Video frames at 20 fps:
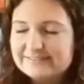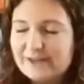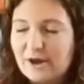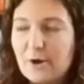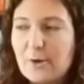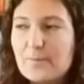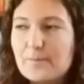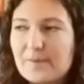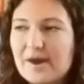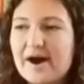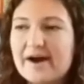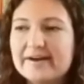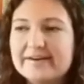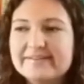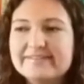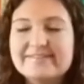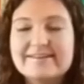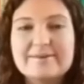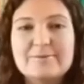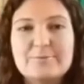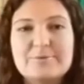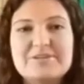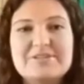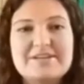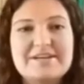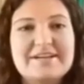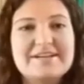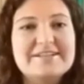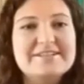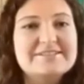don't mind that we
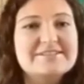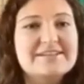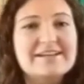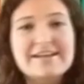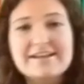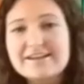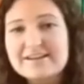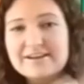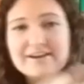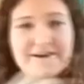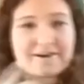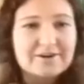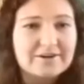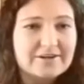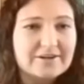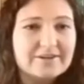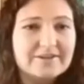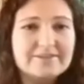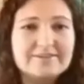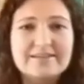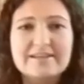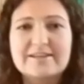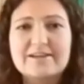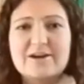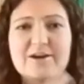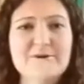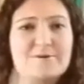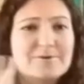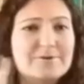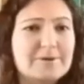change, or uh, that
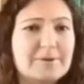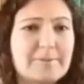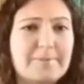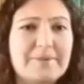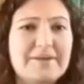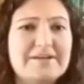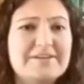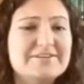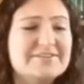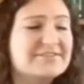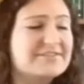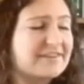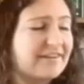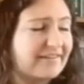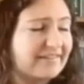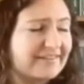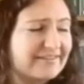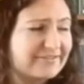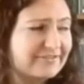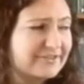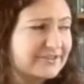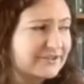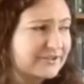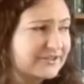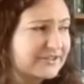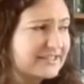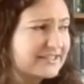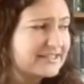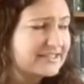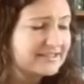our opinions are different
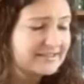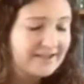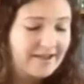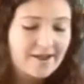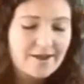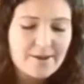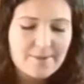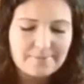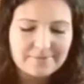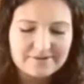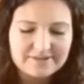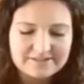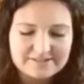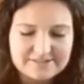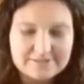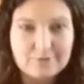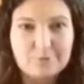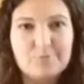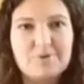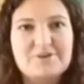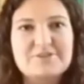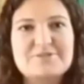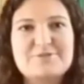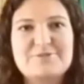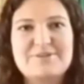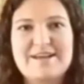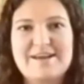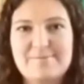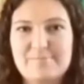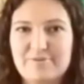on this, but I still want to
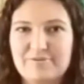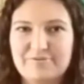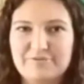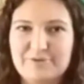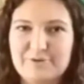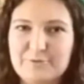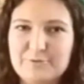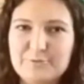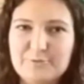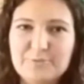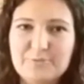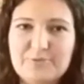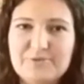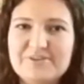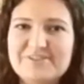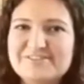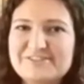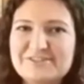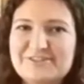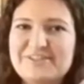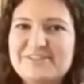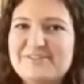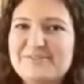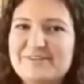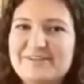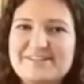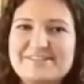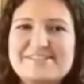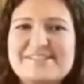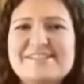name a few so that you
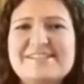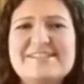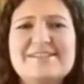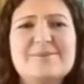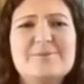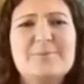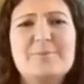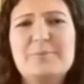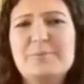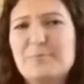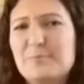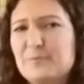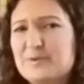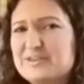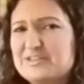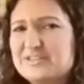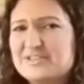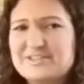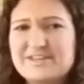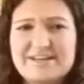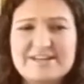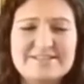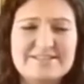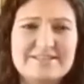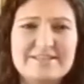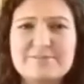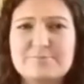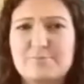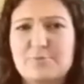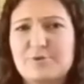can see which
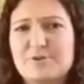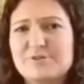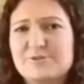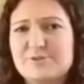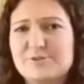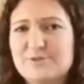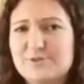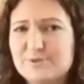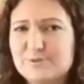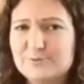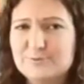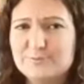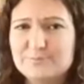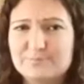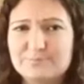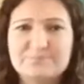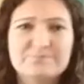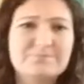taste is more to you